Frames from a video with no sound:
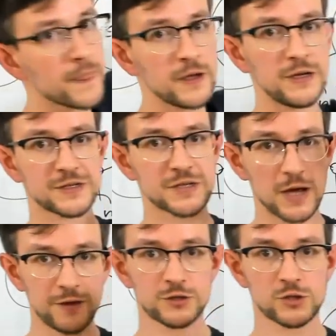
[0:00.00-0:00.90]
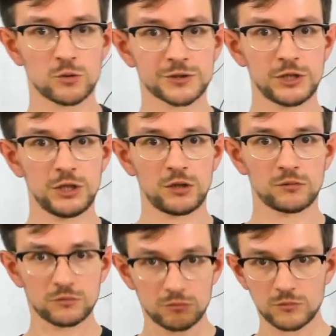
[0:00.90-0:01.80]
inside this node C.
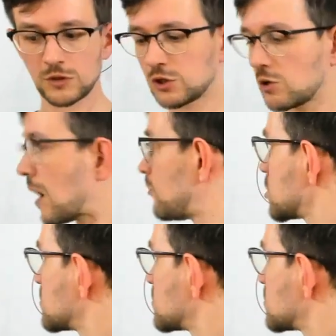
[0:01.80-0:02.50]
So I'll just